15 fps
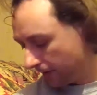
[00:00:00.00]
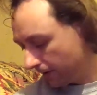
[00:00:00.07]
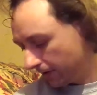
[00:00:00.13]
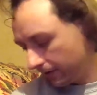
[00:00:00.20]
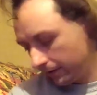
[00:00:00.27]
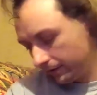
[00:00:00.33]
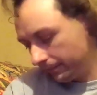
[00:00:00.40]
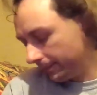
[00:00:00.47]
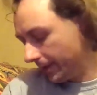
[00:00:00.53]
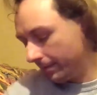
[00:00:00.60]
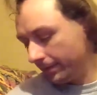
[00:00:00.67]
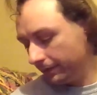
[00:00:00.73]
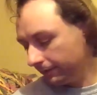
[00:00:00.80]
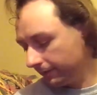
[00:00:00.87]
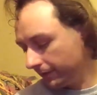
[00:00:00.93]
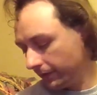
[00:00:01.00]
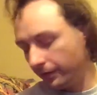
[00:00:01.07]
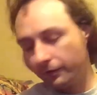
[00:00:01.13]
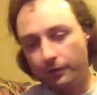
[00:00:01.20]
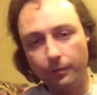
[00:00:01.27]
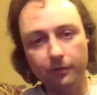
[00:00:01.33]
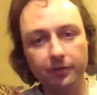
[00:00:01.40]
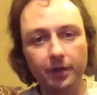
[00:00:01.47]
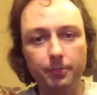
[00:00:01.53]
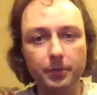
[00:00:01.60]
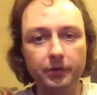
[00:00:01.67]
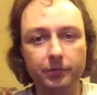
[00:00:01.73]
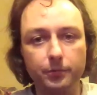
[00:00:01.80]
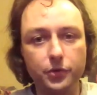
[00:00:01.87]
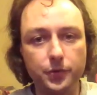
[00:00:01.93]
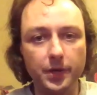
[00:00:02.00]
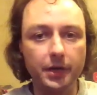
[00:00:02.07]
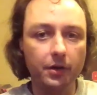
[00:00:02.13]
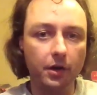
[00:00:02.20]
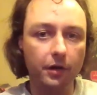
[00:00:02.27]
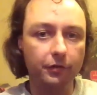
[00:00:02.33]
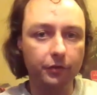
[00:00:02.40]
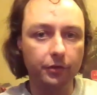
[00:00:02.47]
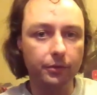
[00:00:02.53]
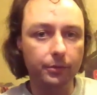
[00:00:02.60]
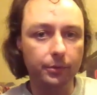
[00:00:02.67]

I mean, there's always going to be some trade-off too.